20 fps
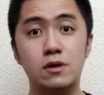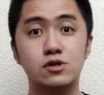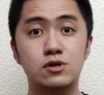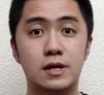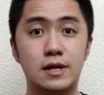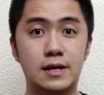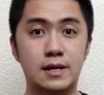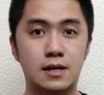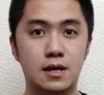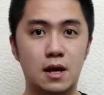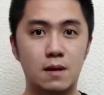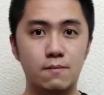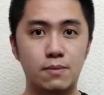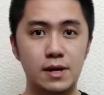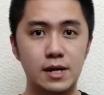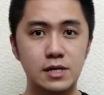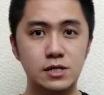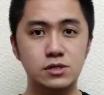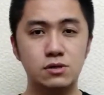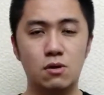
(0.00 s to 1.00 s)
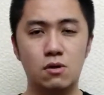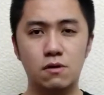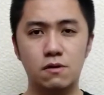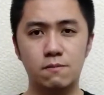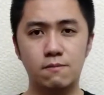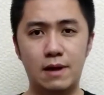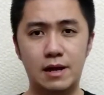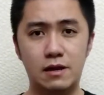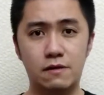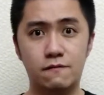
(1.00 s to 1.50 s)
trading companies or
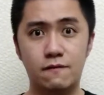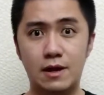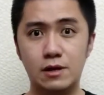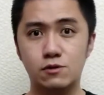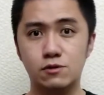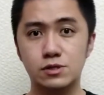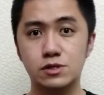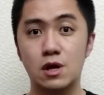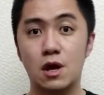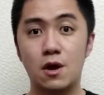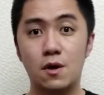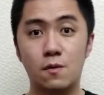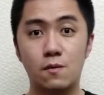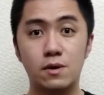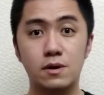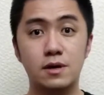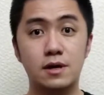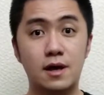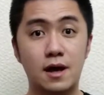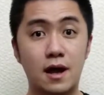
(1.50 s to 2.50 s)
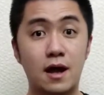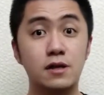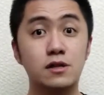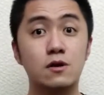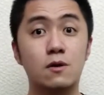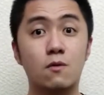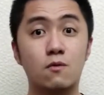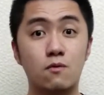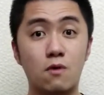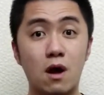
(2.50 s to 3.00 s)
manufacturers will get
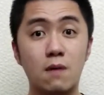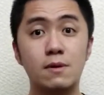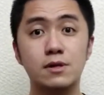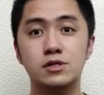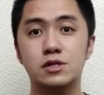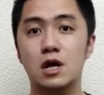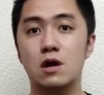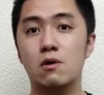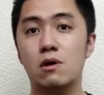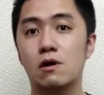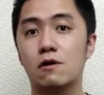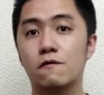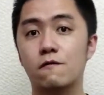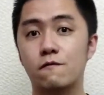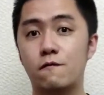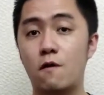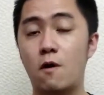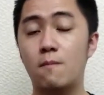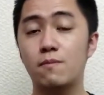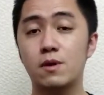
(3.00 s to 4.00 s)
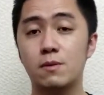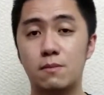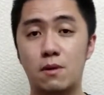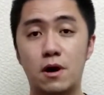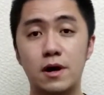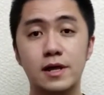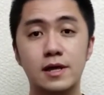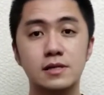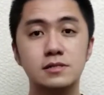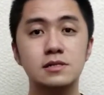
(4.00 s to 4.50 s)
the raw material from the
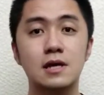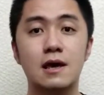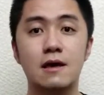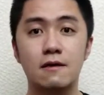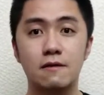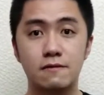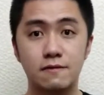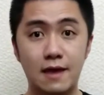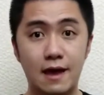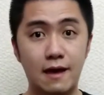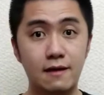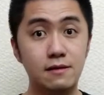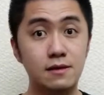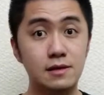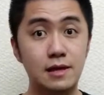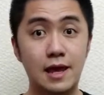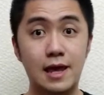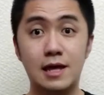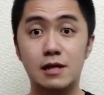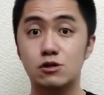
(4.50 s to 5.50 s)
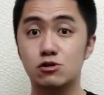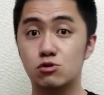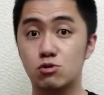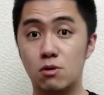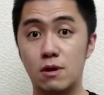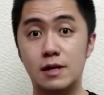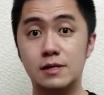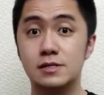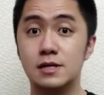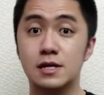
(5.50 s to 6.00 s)
market, then they
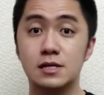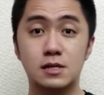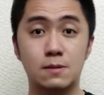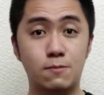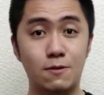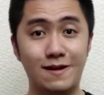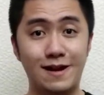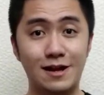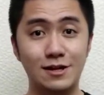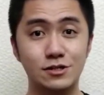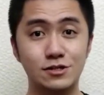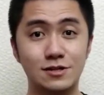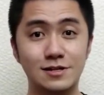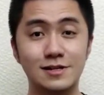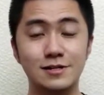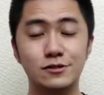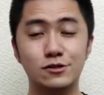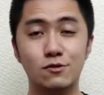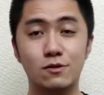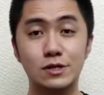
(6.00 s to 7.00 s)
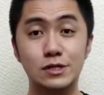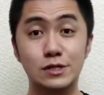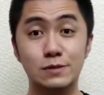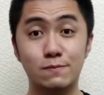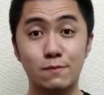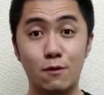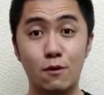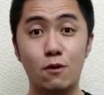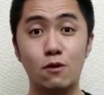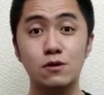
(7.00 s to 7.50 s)
entrust the production to a
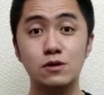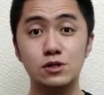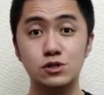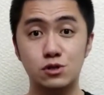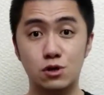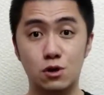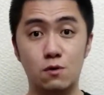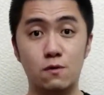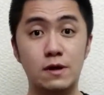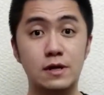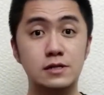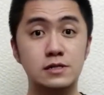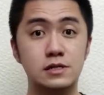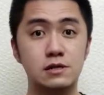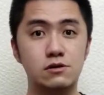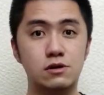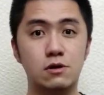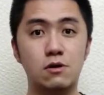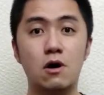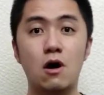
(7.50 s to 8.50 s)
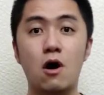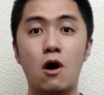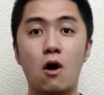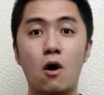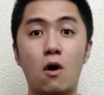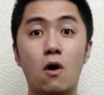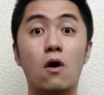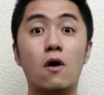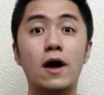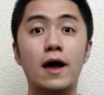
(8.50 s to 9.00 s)
small jewelry studio
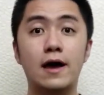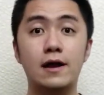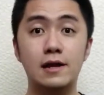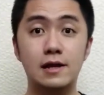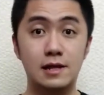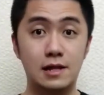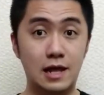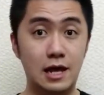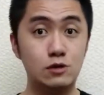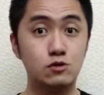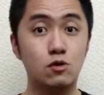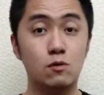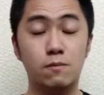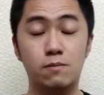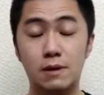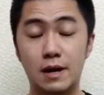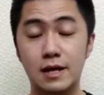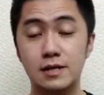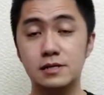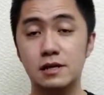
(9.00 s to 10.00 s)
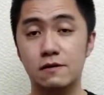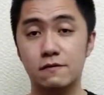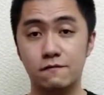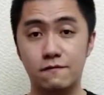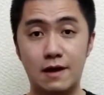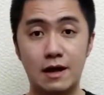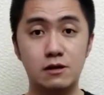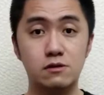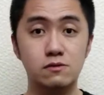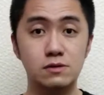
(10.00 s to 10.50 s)
or an electroplating
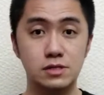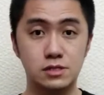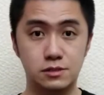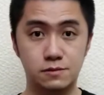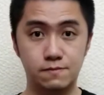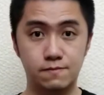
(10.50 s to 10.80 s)
factory.